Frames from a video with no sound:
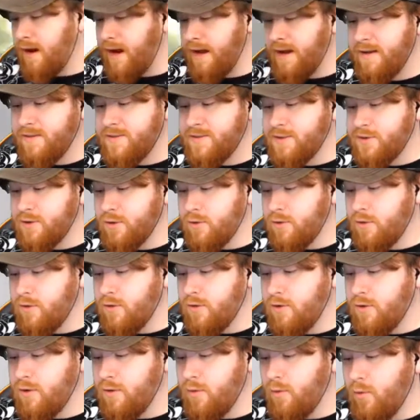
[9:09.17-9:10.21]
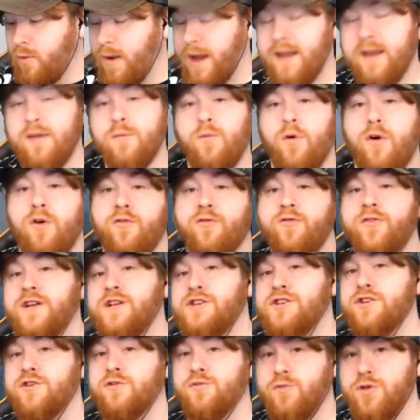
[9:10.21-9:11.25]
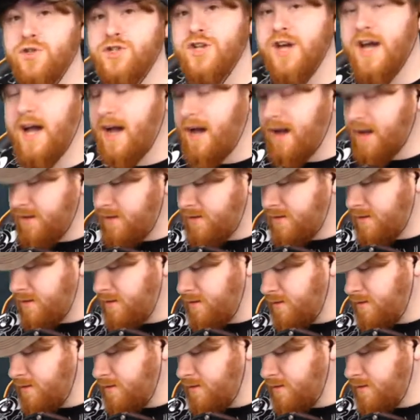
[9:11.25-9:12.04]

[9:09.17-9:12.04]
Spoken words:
And if so, when and what features would you add?